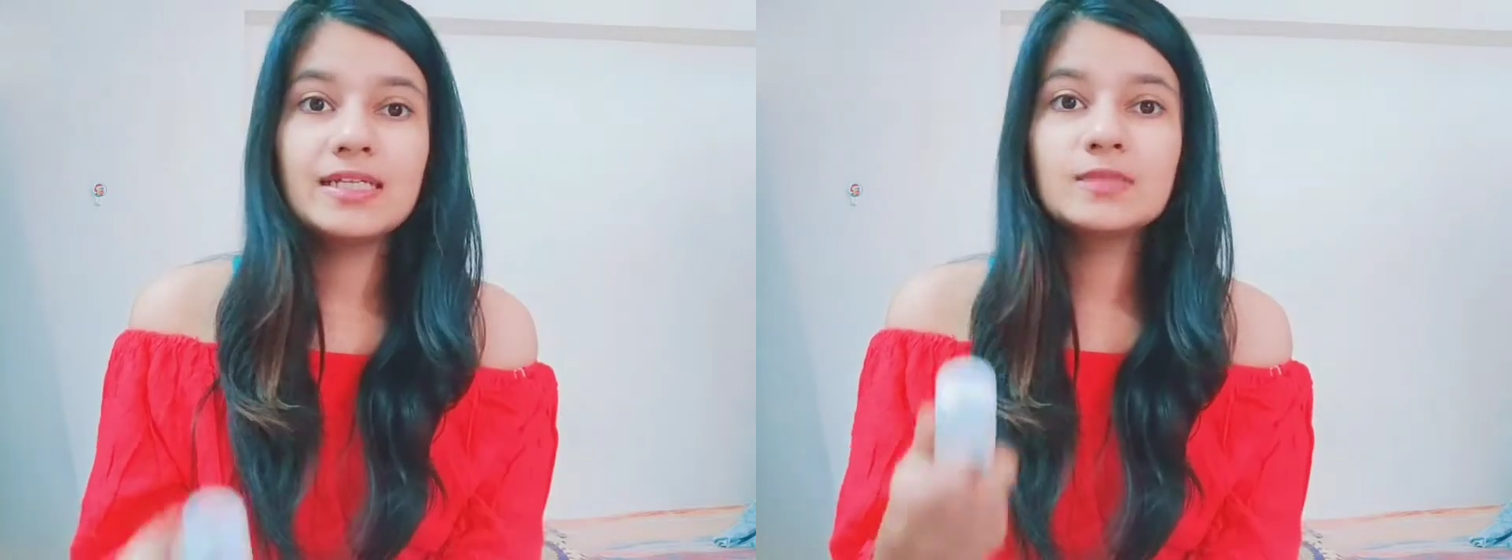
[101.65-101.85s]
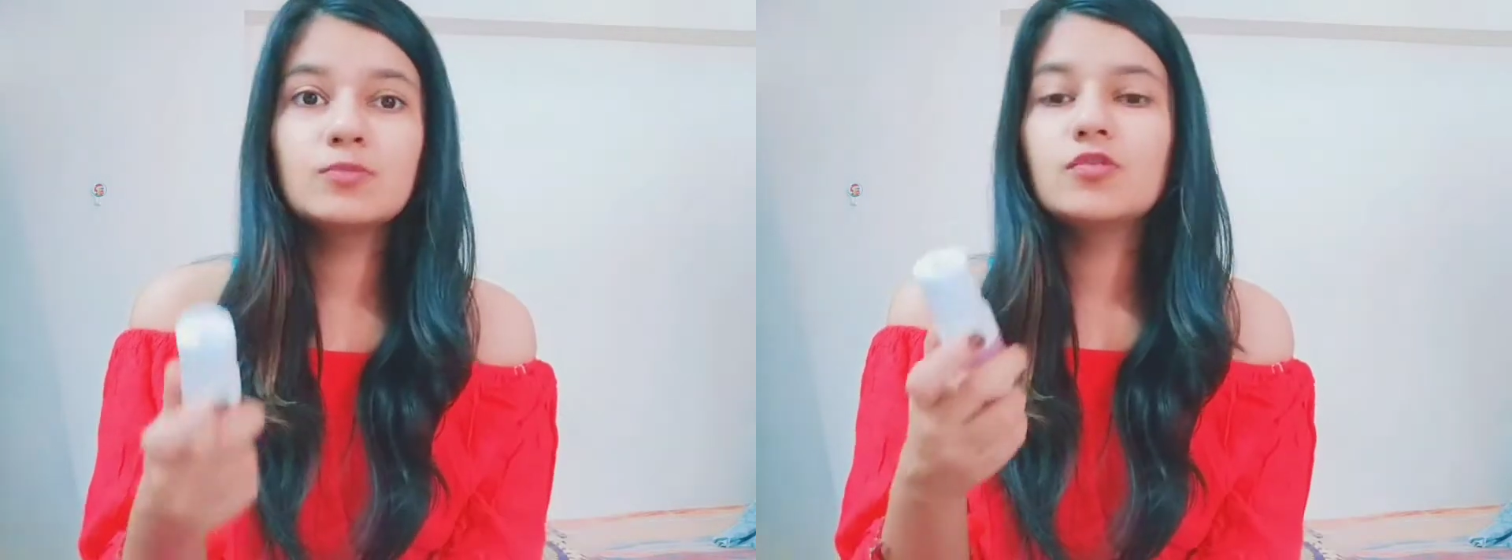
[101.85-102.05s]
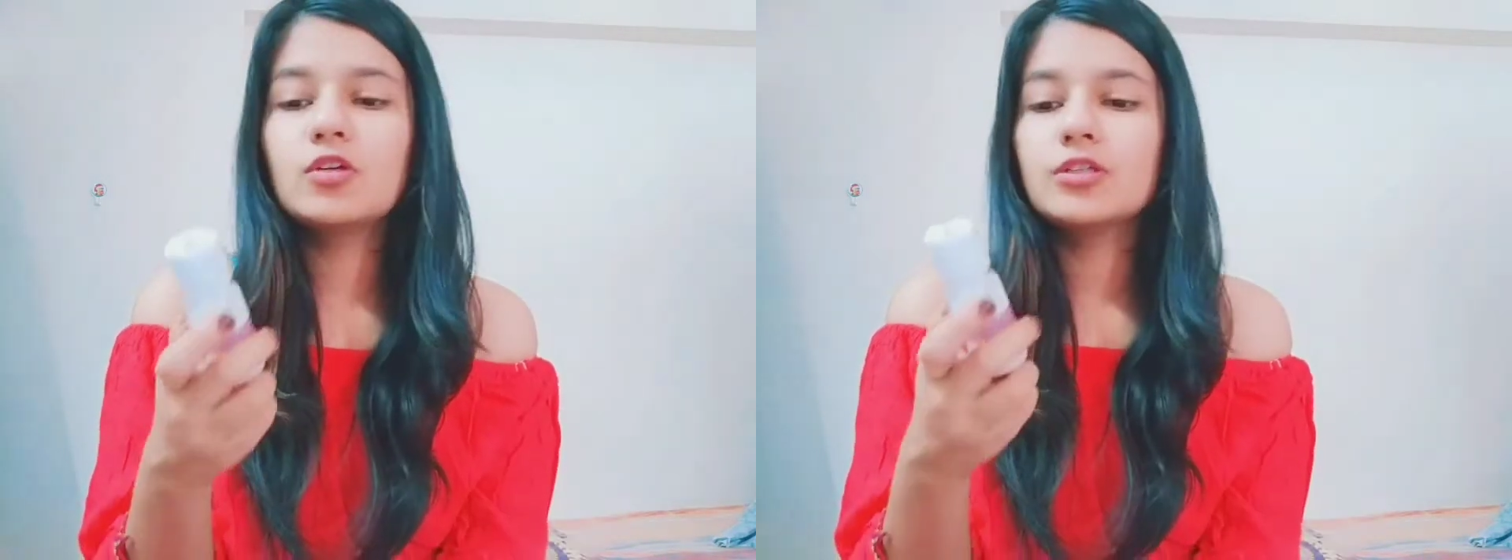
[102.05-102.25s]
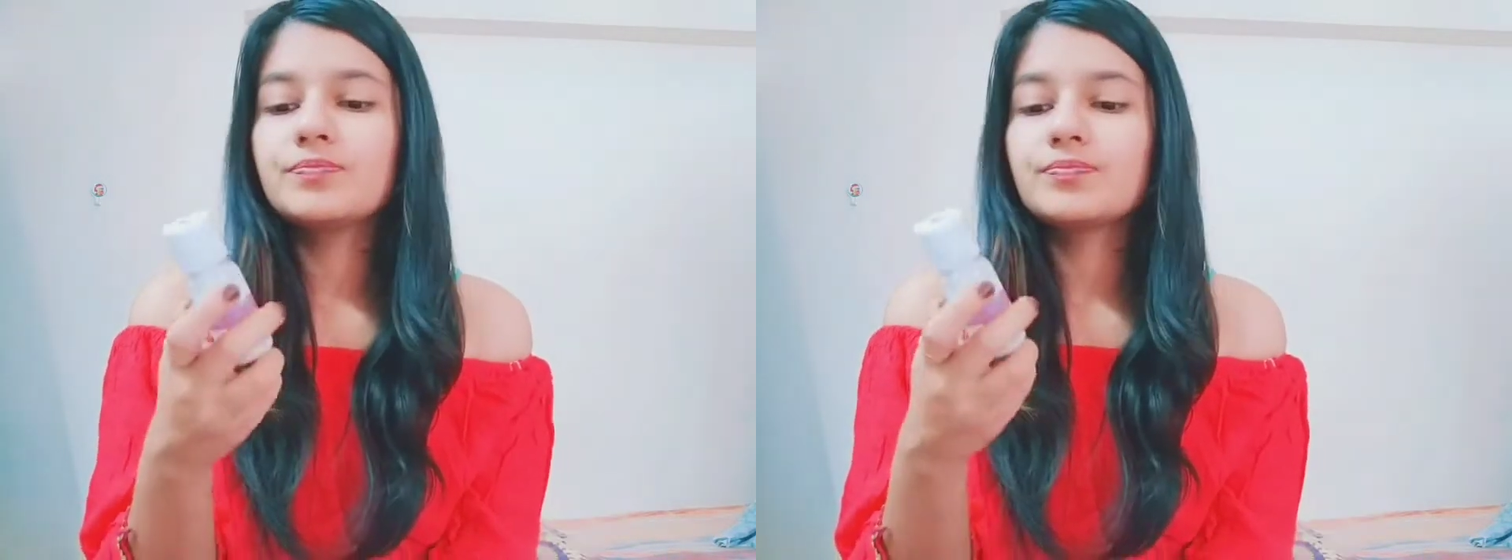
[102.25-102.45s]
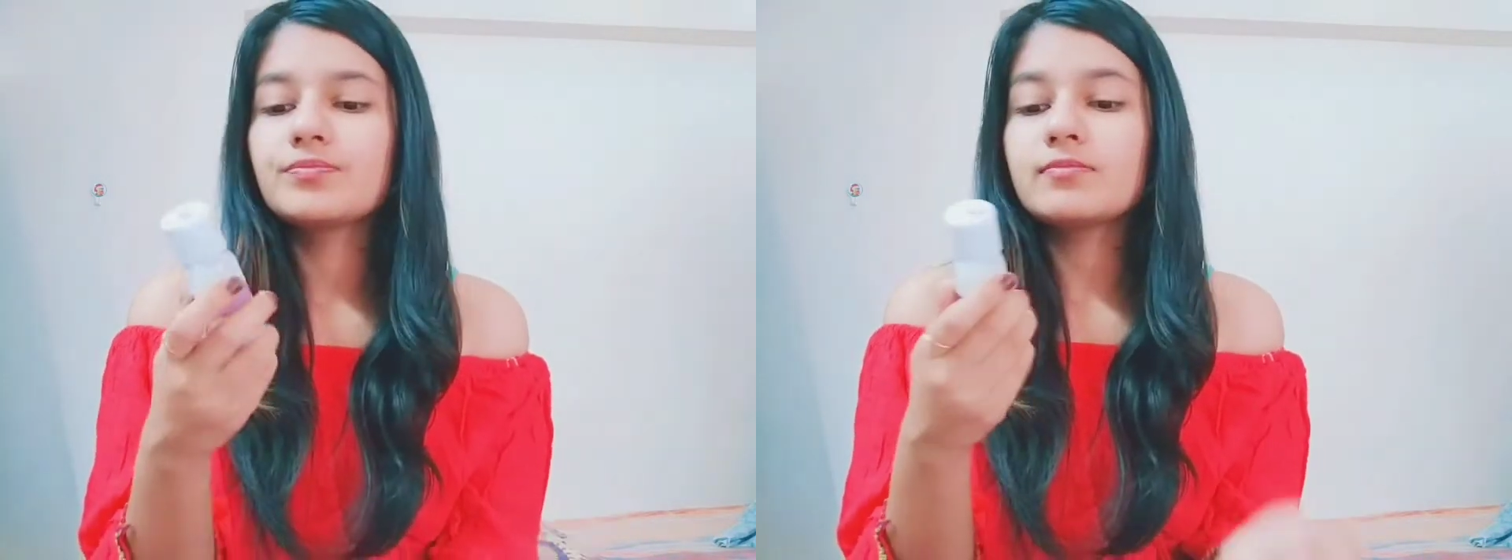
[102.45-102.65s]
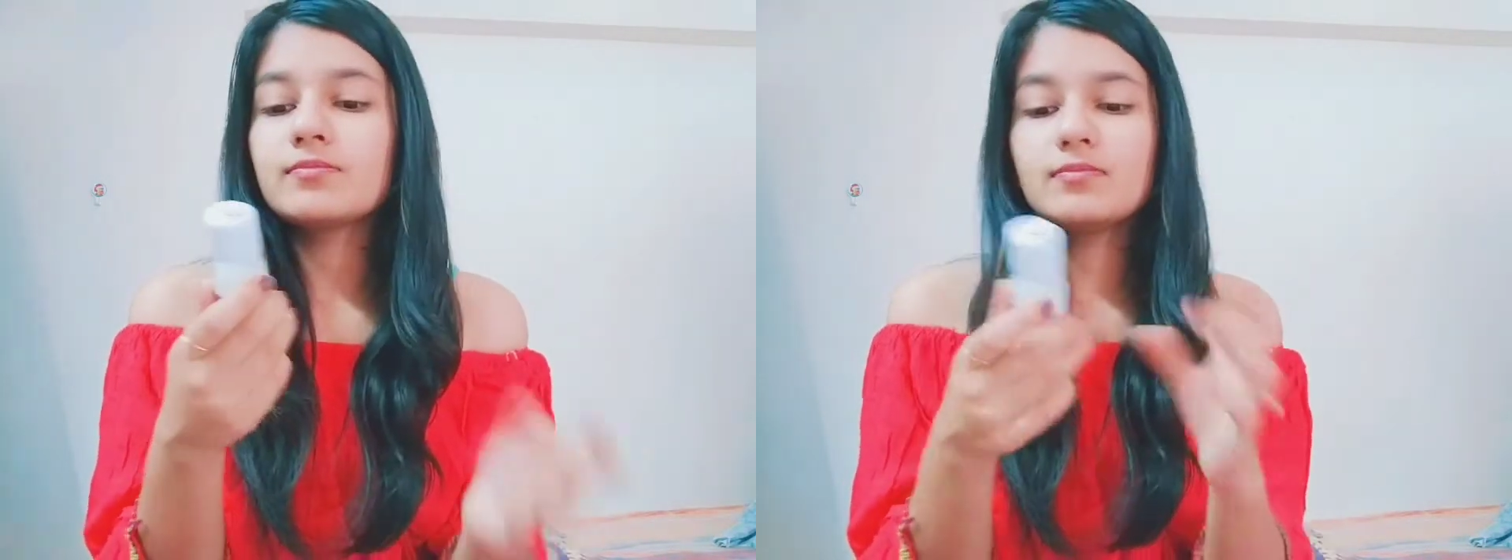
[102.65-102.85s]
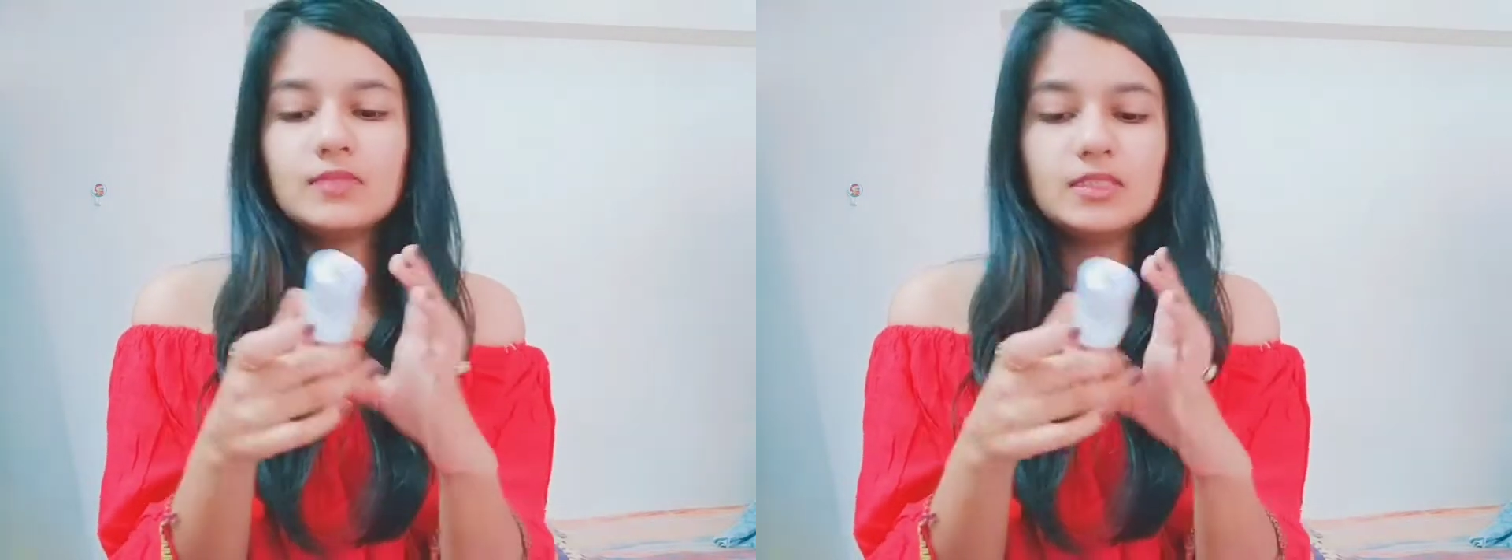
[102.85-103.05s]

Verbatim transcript: move on. The